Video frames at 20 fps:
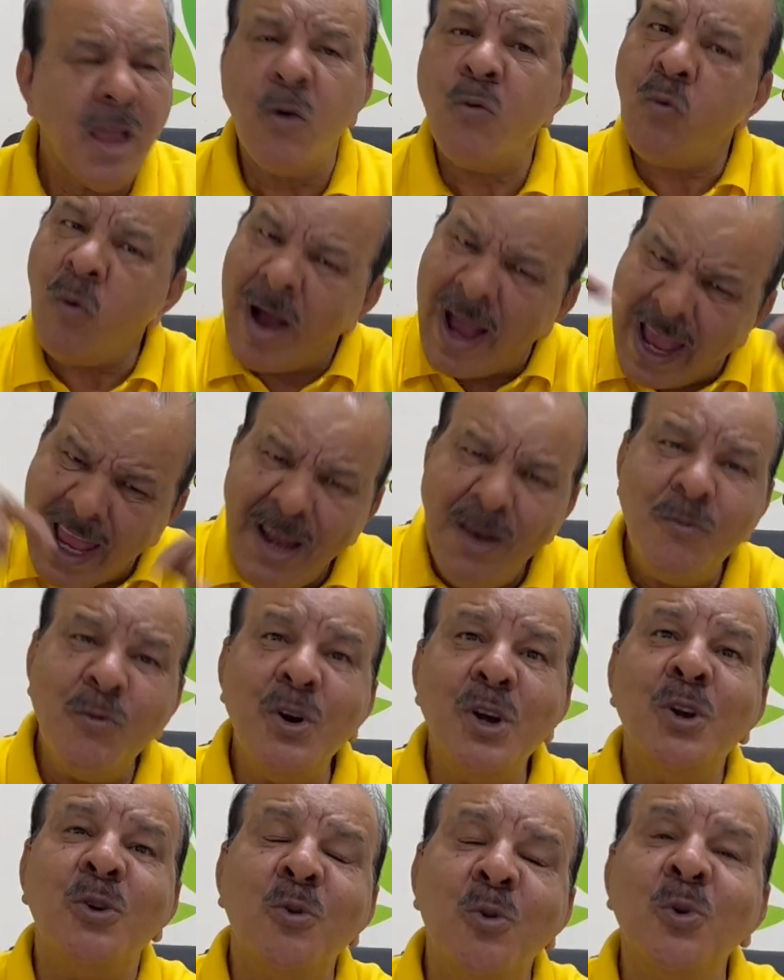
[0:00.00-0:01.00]
While
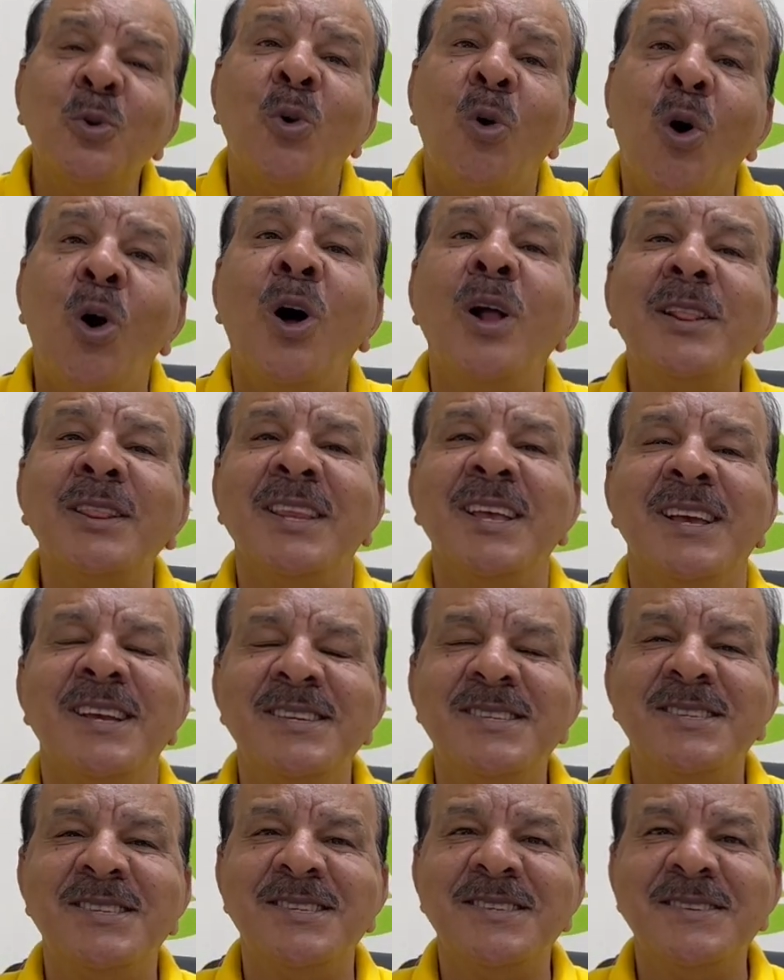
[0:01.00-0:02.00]
we do all
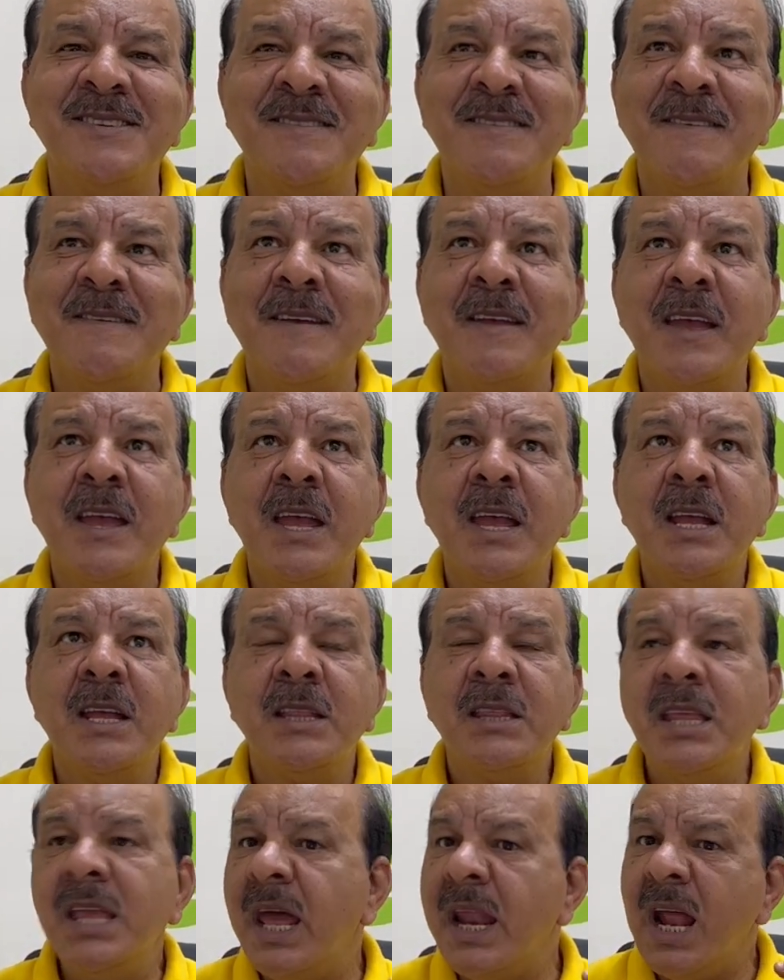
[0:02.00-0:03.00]
this,
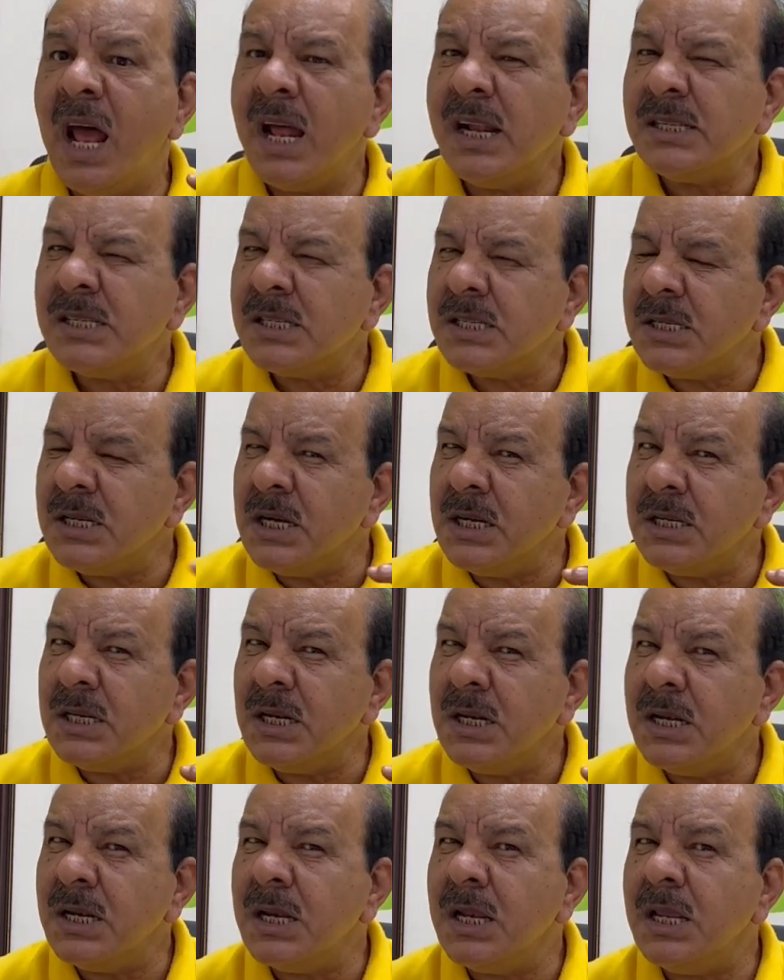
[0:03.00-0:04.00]
there are
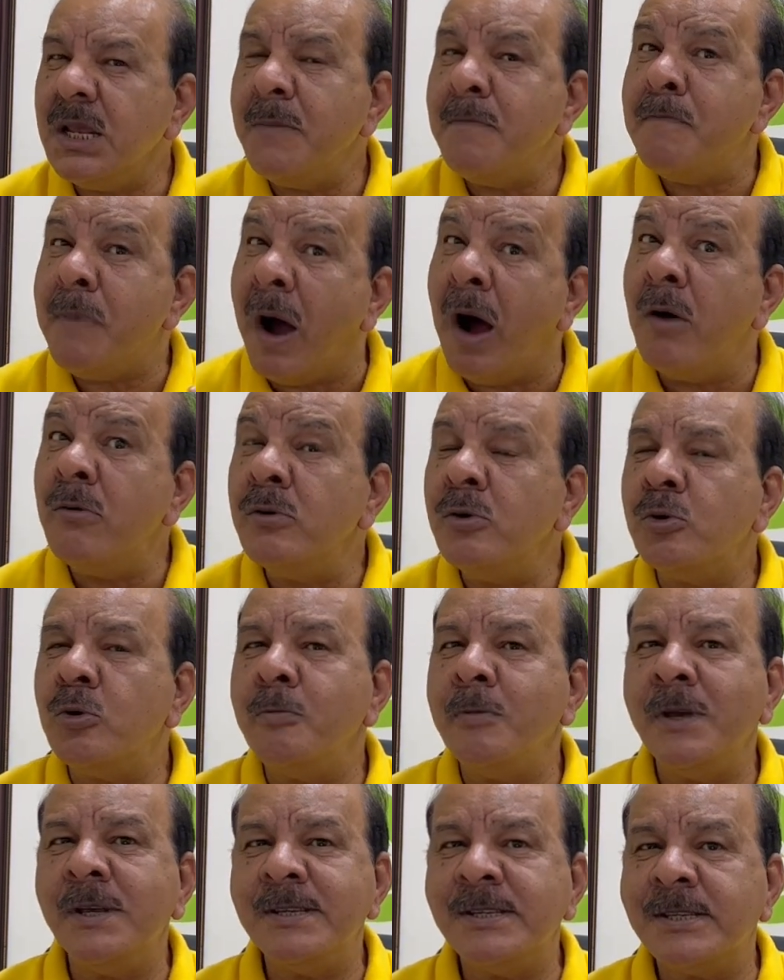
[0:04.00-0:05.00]
certainly bound to
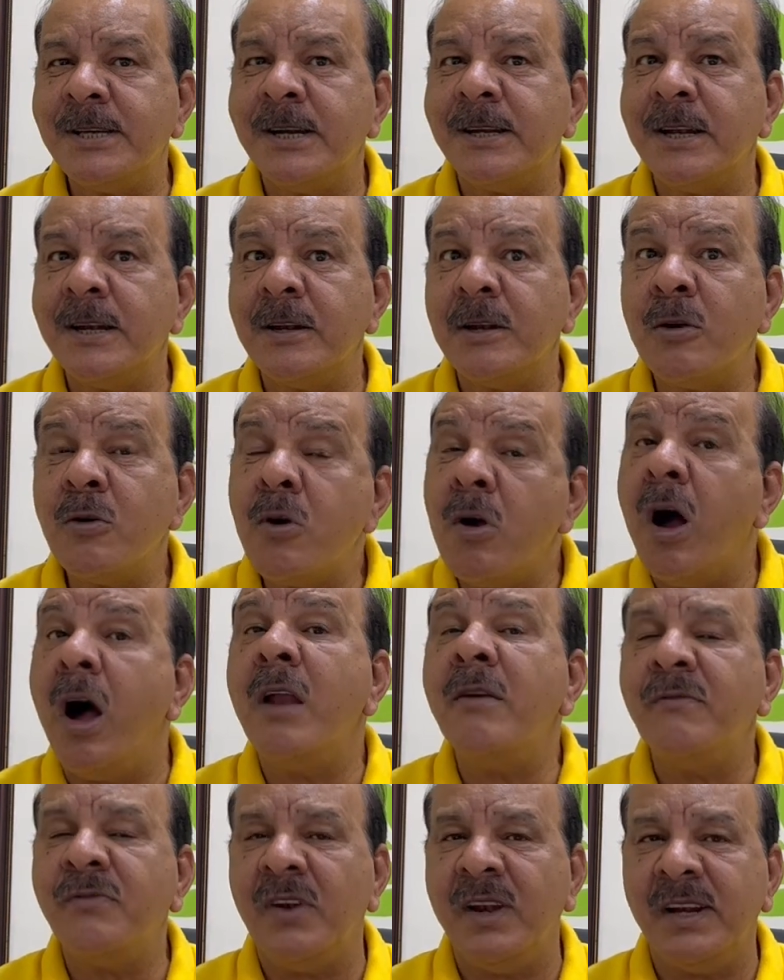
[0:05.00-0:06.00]
be certain
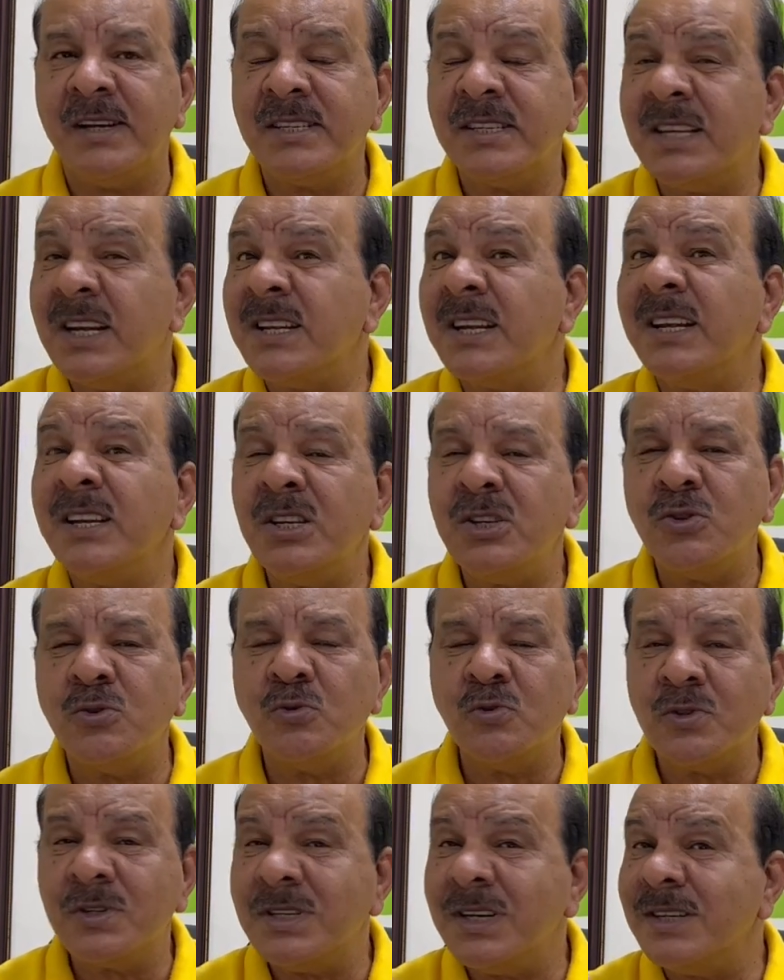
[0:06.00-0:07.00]
conflicts, certain
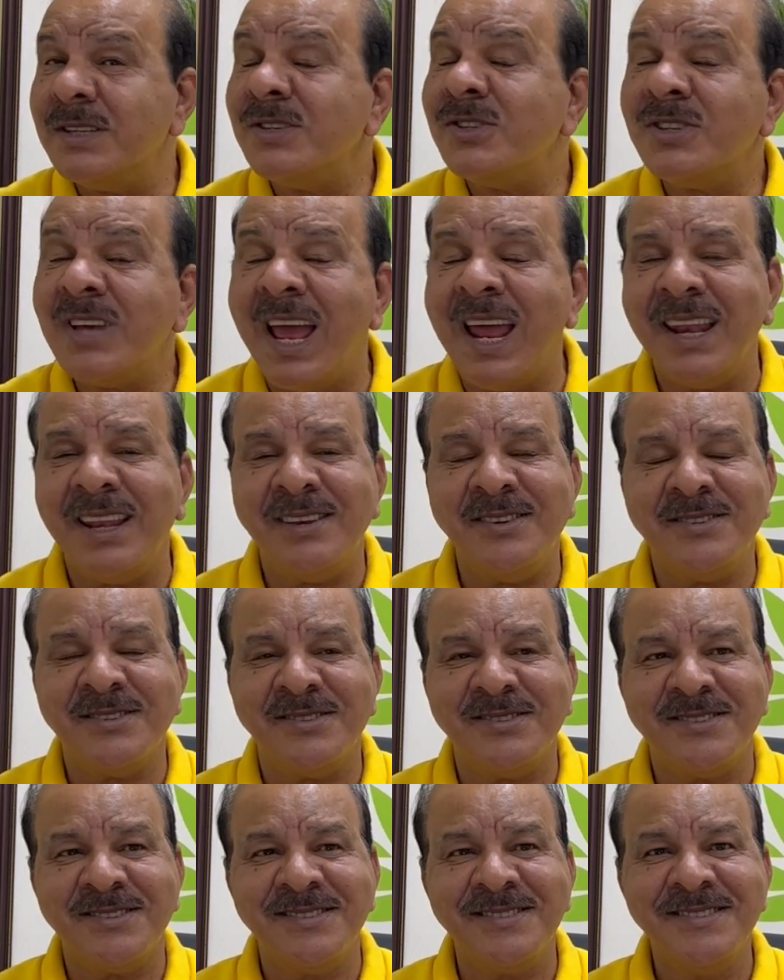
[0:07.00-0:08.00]
issues, certain
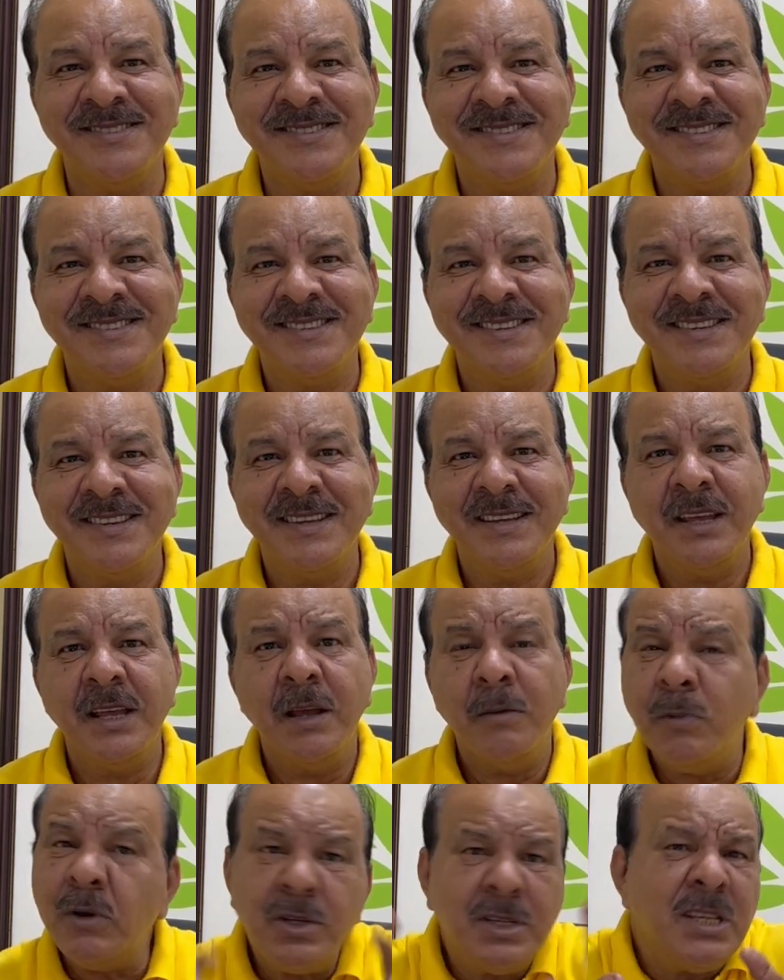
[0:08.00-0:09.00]
challenges.
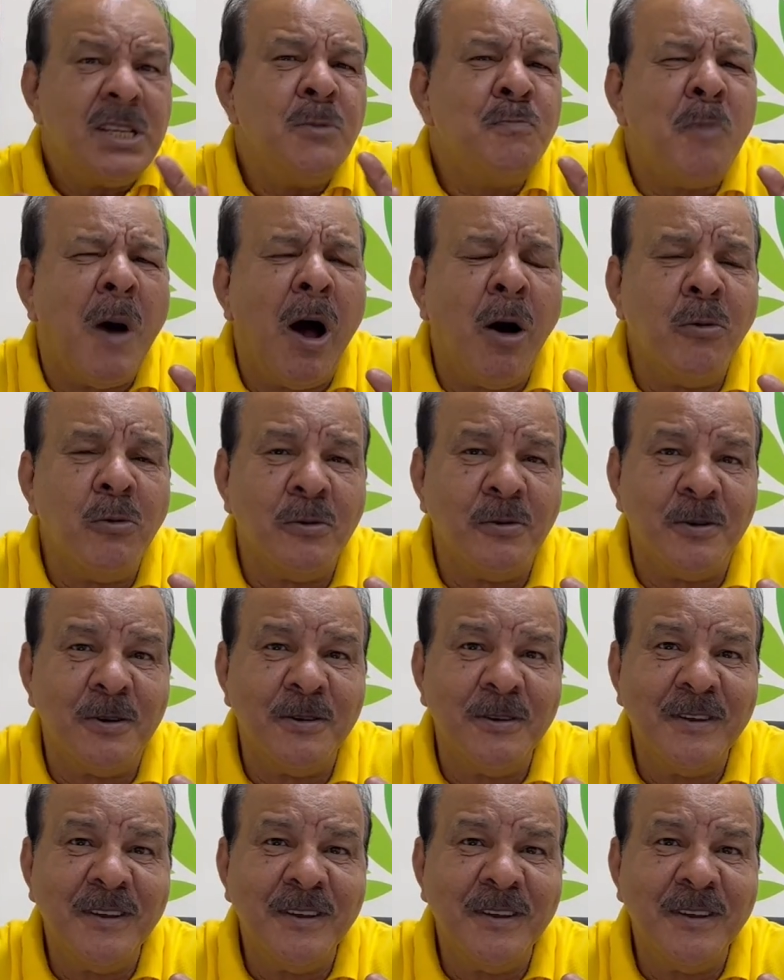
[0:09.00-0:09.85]
Because this is bound.